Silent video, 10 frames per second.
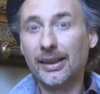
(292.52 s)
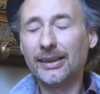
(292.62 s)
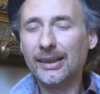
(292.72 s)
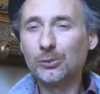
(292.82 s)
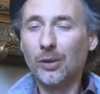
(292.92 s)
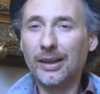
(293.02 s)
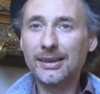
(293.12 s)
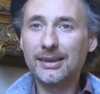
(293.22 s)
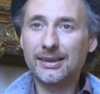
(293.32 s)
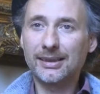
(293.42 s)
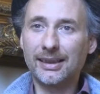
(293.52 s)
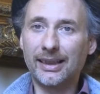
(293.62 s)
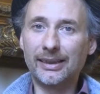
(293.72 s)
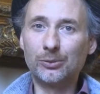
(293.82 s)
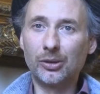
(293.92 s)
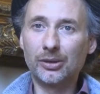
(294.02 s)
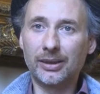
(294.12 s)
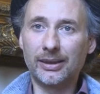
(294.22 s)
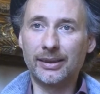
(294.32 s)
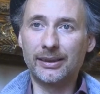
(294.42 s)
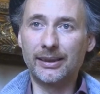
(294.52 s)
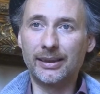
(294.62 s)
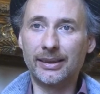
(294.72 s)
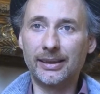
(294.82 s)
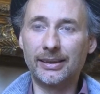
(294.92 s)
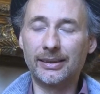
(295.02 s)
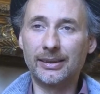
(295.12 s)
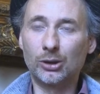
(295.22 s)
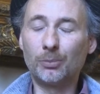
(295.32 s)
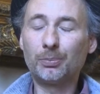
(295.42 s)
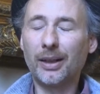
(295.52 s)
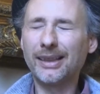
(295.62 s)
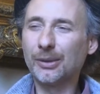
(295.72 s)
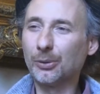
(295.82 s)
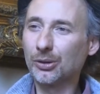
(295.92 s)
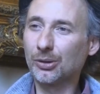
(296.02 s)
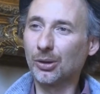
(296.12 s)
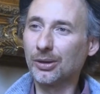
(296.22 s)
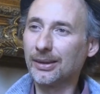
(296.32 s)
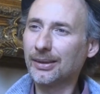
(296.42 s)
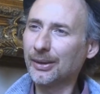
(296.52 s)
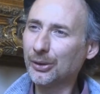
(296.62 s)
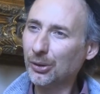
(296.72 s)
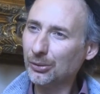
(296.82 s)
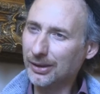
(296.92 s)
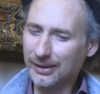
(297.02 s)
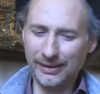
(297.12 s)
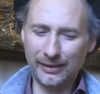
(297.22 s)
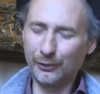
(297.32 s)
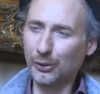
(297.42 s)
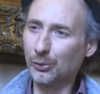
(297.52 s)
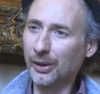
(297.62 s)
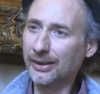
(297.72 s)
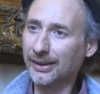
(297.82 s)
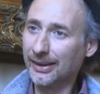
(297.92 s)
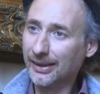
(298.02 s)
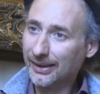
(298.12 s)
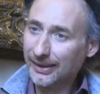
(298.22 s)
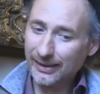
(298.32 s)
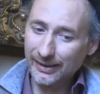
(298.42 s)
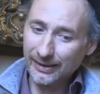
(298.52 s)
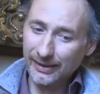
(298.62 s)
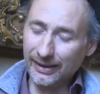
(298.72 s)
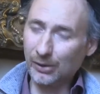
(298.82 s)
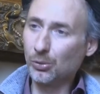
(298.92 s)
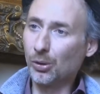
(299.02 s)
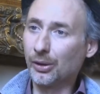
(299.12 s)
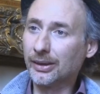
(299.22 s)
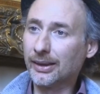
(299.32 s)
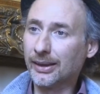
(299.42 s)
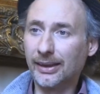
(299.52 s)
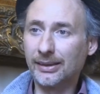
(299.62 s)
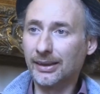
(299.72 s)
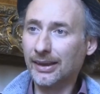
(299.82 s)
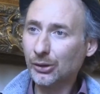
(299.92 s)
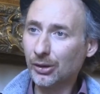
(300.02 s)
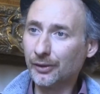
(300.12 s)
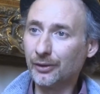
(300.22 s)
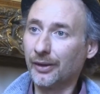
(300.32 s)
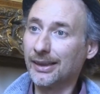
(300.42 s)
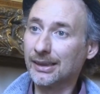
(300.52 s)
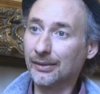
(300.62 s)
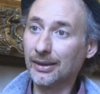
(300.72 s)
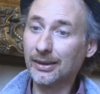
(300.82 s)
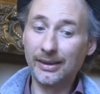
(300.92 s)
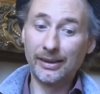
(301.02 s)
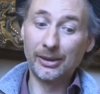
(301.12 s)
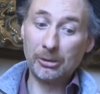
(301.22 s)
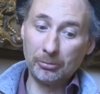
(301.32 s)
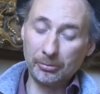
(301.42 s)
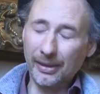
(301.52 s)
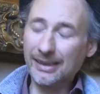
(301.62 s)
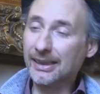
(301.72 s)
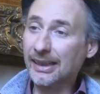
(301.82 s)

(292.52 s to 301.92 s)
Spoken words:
And then once I won the top prize, I was told that, you know that if you win an award in an international film festival, it's